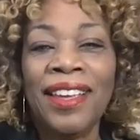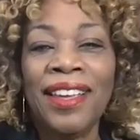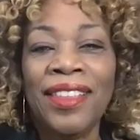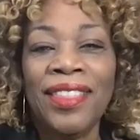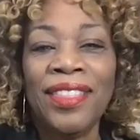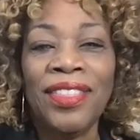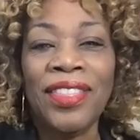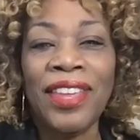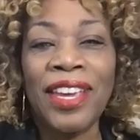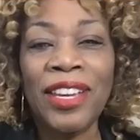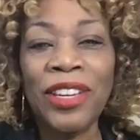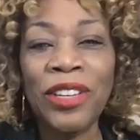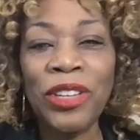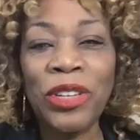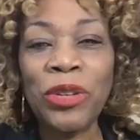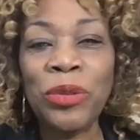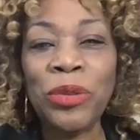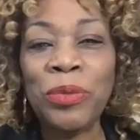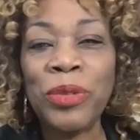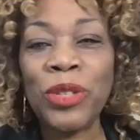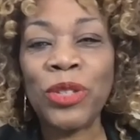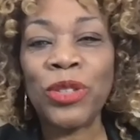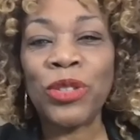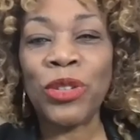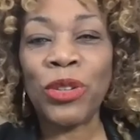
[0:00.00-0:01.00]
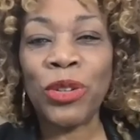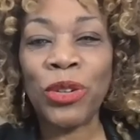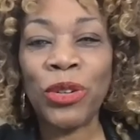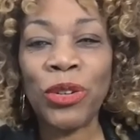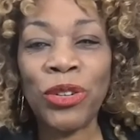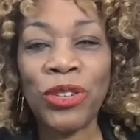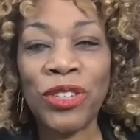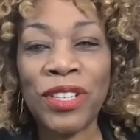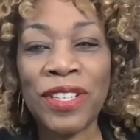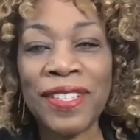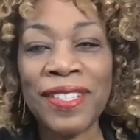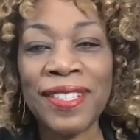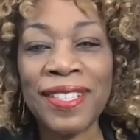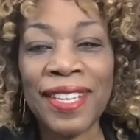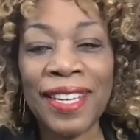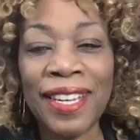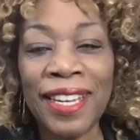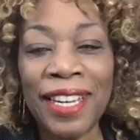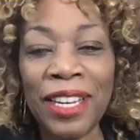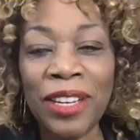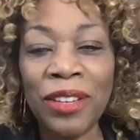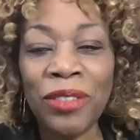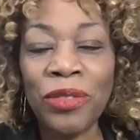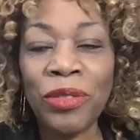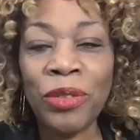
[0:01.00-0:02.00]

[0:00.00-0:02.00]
Thank you, Mr. Curtis King, for